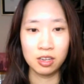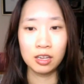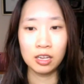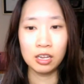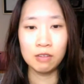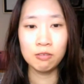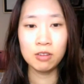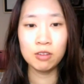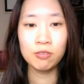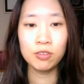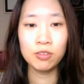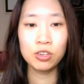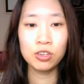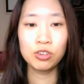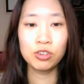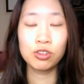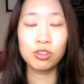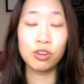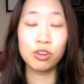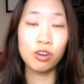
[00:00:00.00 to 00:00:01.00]
Even if you
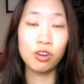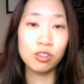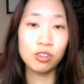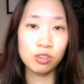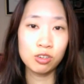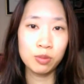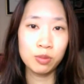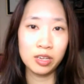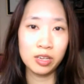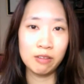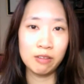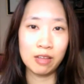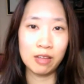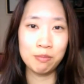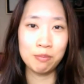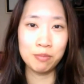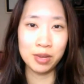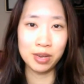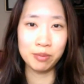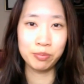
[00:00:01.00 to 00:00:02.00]
choose not to believe
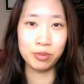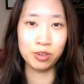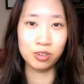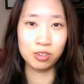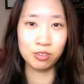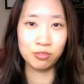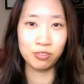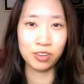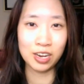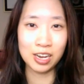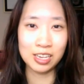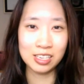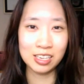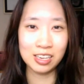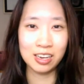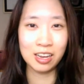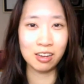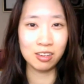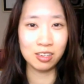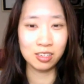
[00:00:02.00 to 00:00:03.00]
that meat putrefies
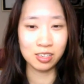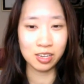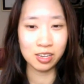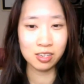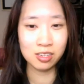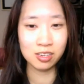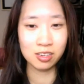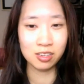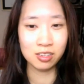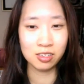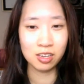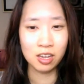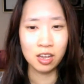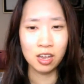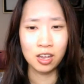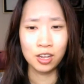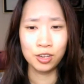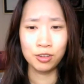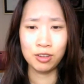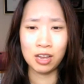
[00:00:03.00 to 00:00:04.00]
in our intestines,
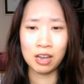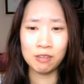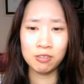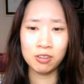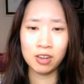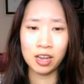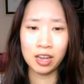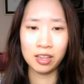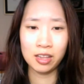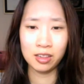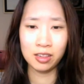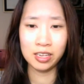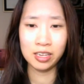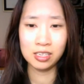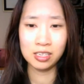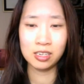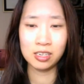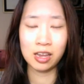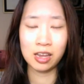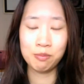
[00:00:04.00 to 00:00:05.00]
you have to at
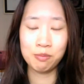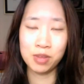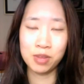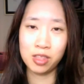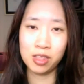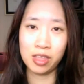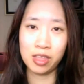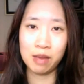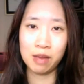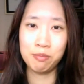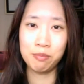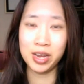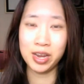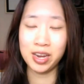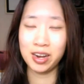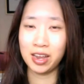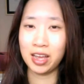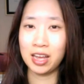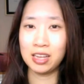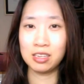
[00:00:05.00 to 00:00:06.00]
least admit that
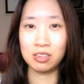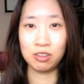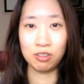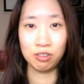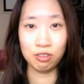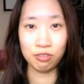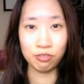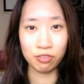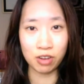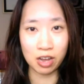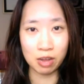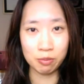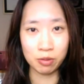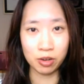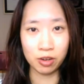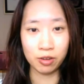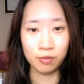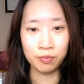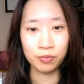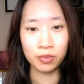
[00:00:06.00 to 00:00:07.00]
meat has no
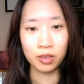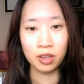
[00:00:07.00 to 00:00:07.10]
fiber,